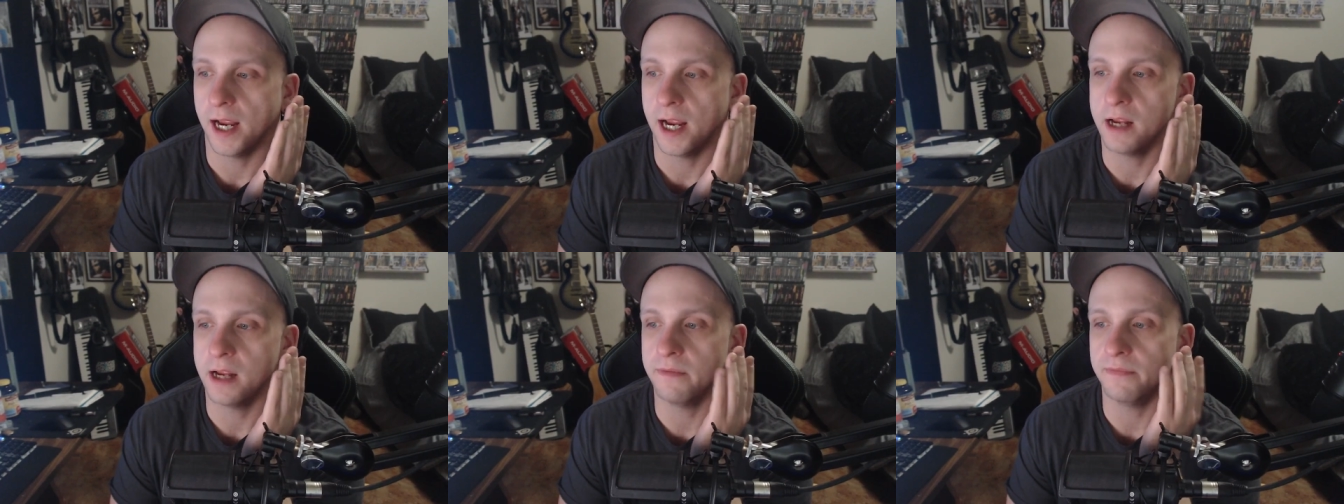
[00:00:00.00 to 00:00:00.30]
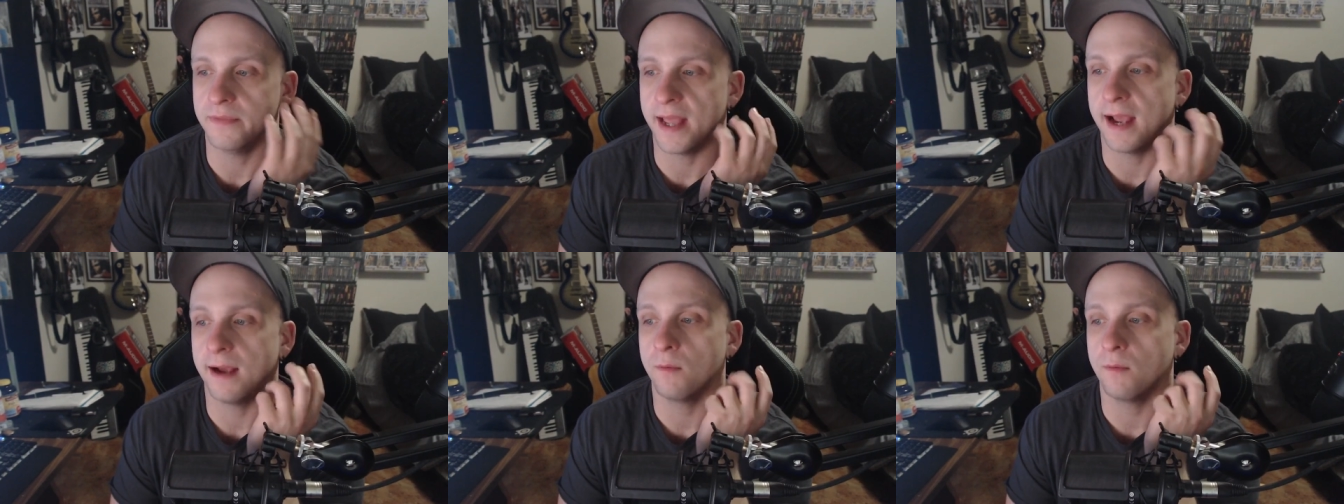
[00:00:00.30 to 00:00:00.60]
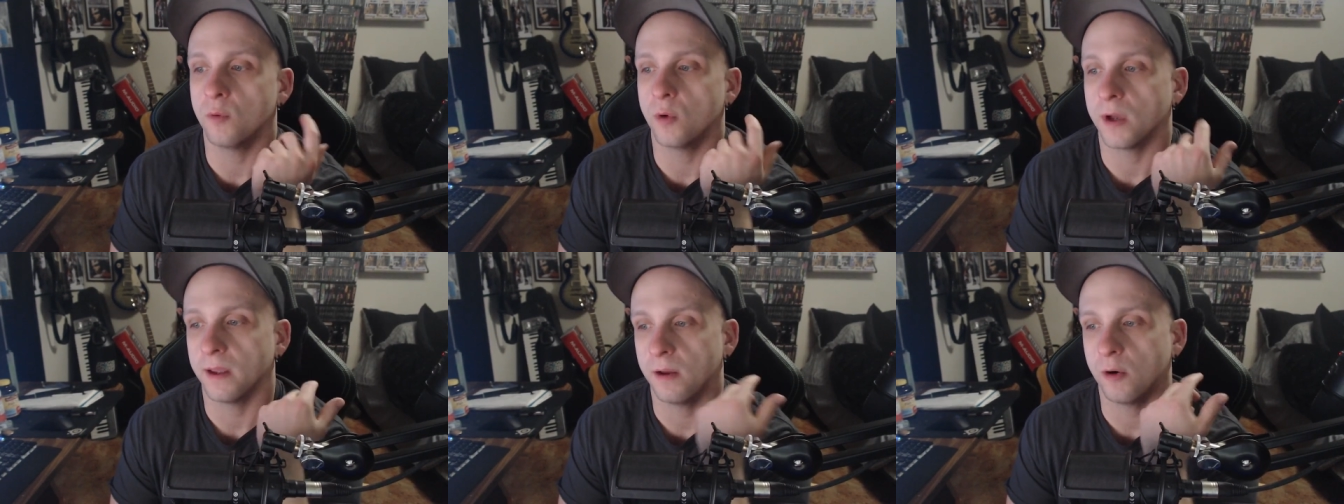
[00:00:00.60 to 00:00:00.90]
and that
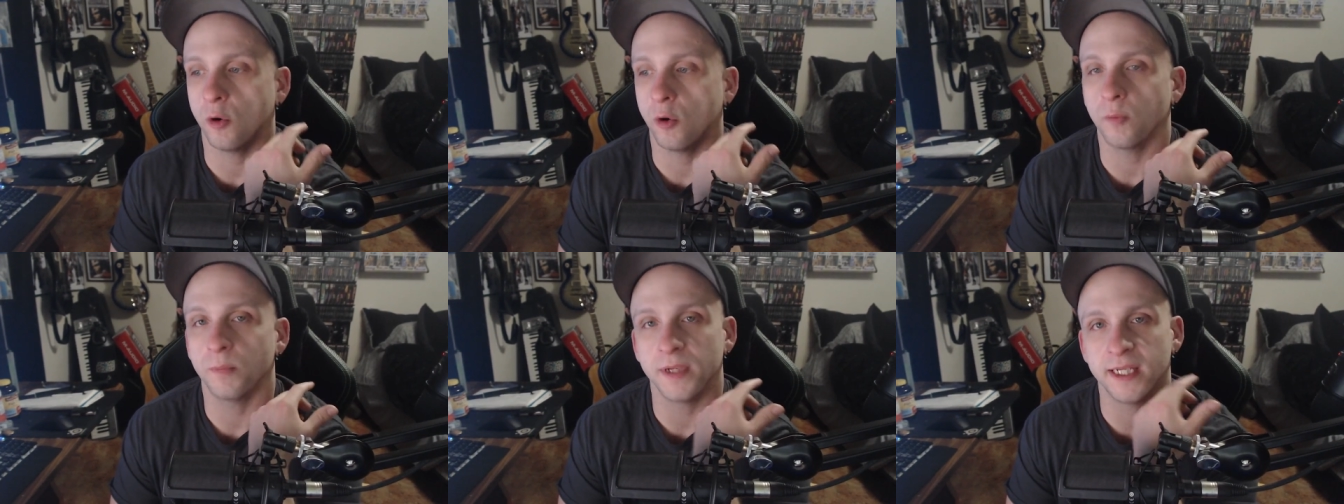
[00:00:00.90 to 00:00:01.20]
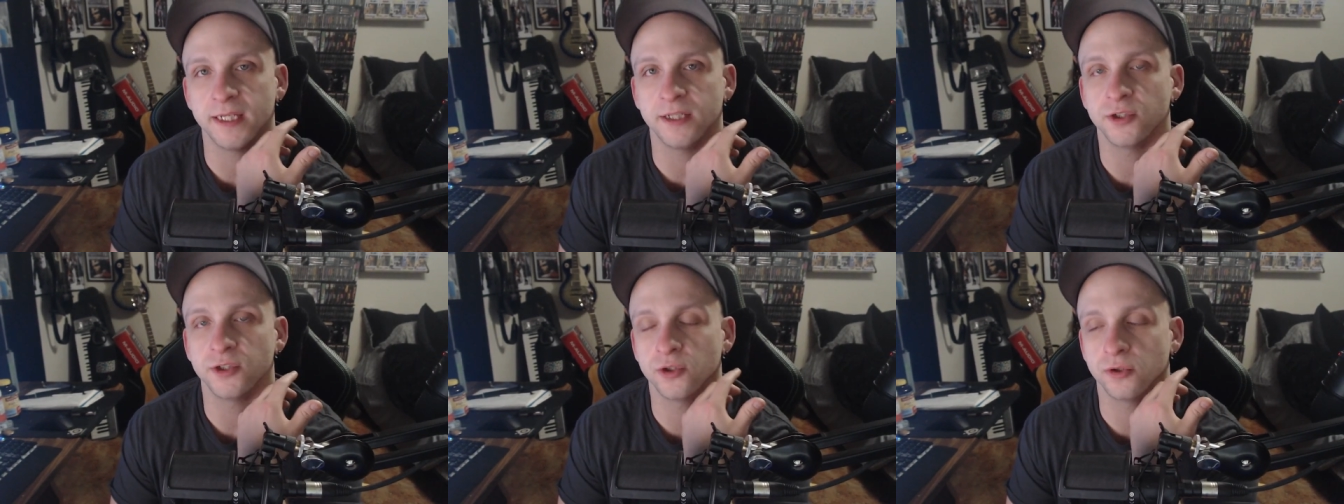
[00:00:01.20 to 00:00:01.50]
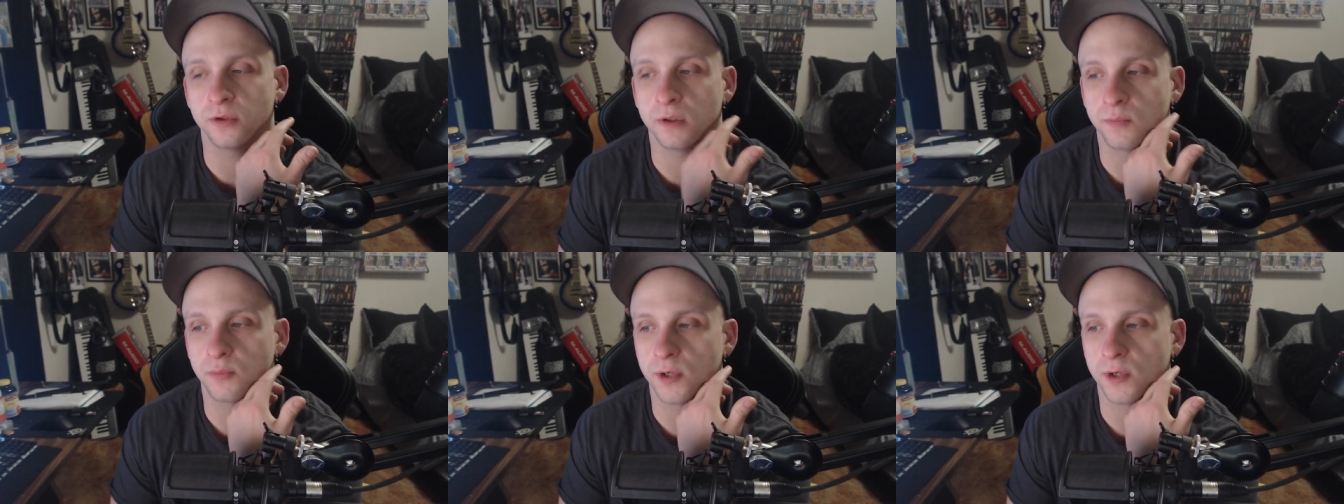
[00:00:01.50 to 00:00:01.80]
will help ease
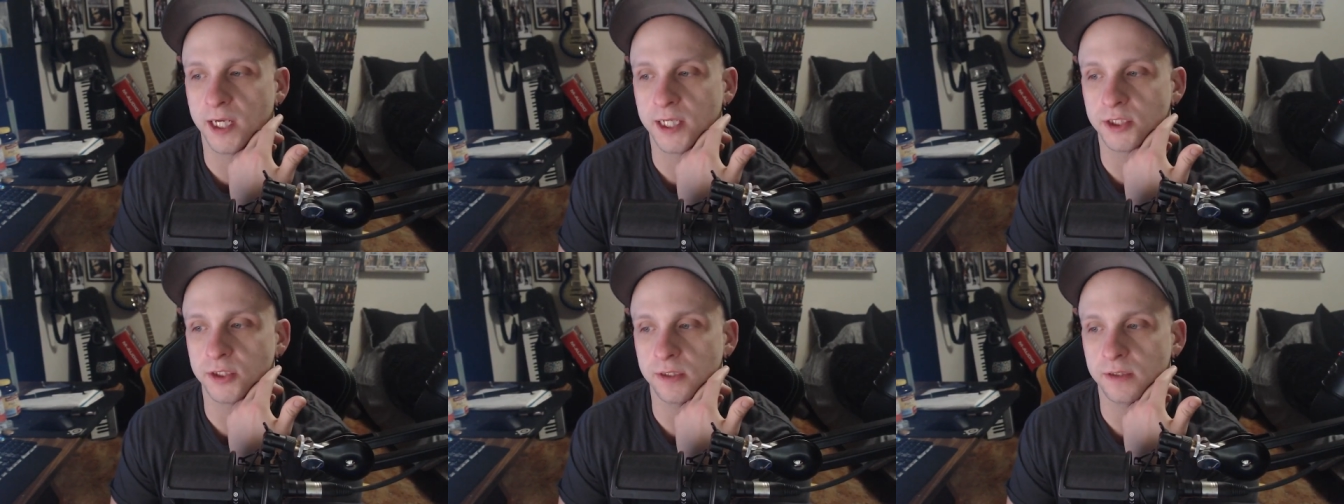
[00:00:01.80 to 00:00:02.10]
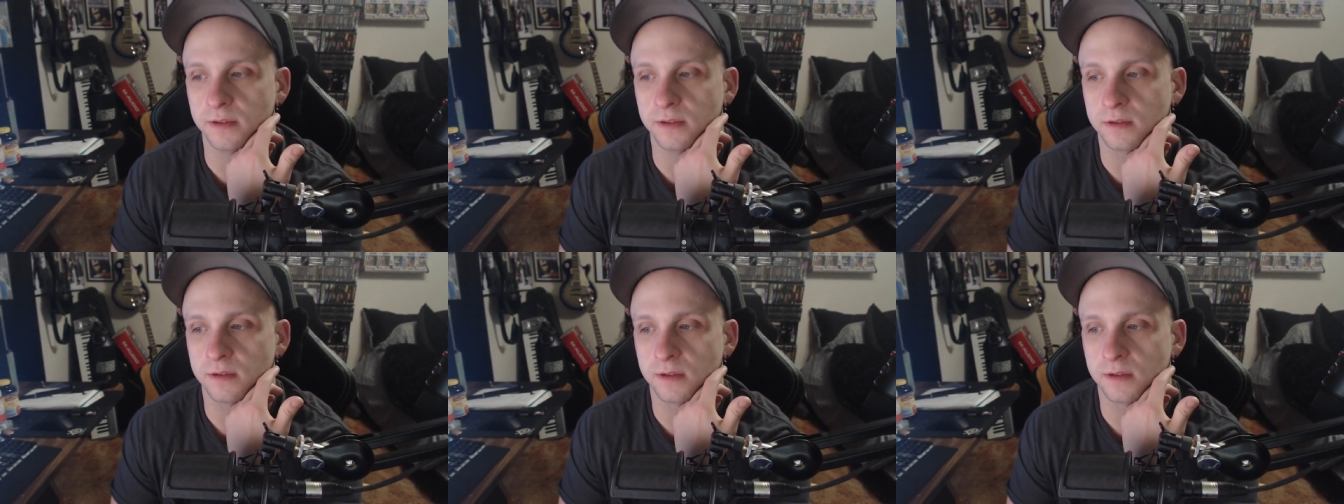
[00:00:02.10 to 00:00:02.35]
your depression.